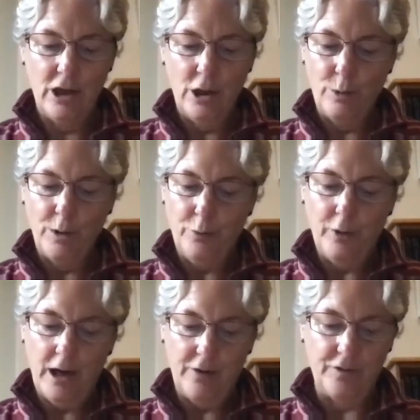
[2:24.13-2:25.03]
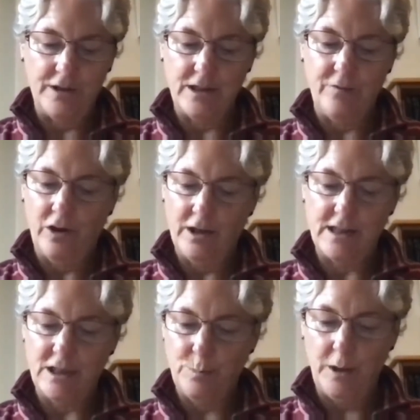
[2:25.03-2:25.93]
we pray for the
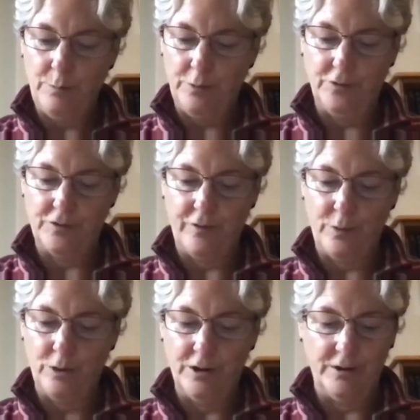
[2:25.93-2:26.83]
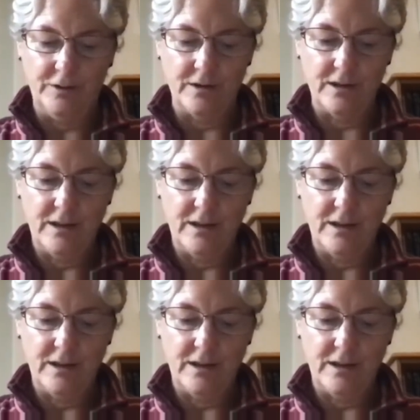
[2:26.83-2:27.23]
divided peoples of the world,